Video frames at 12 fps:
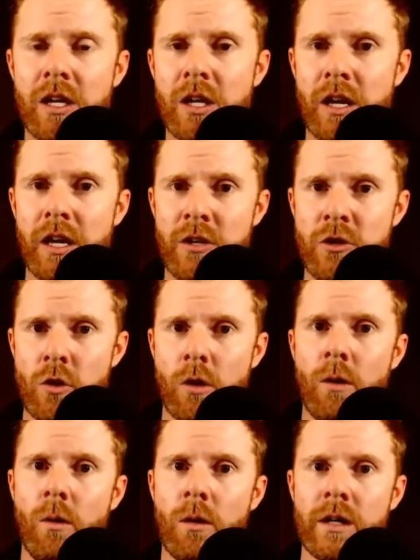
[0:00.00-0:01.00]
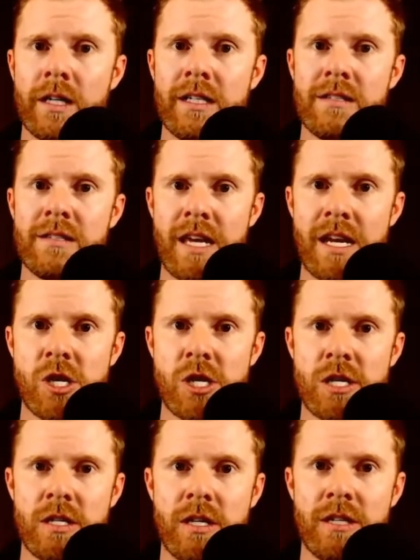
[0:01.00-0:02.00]
in your
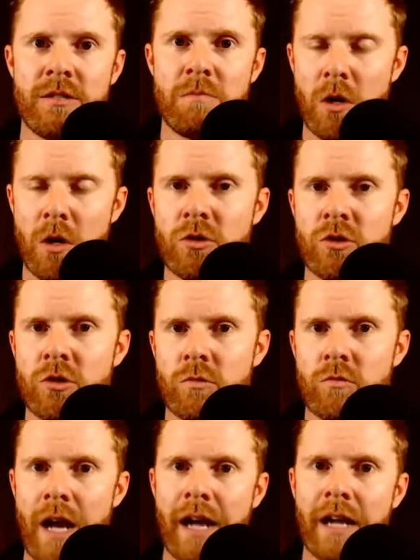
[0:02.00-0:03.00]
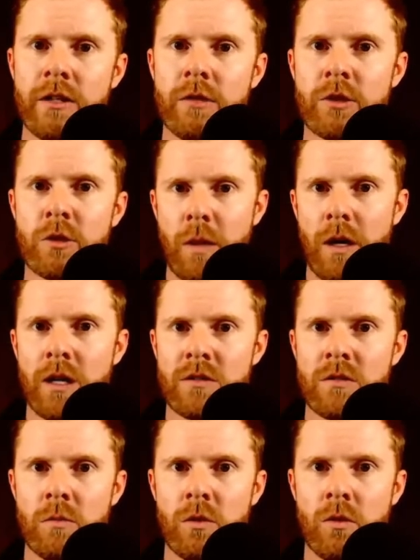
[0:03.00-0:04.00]
organization is most directly
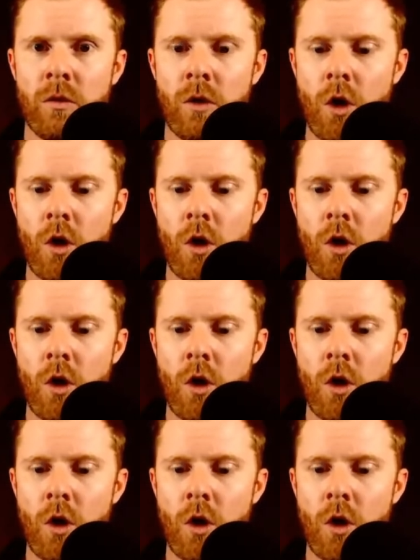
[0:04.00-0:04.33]
responsible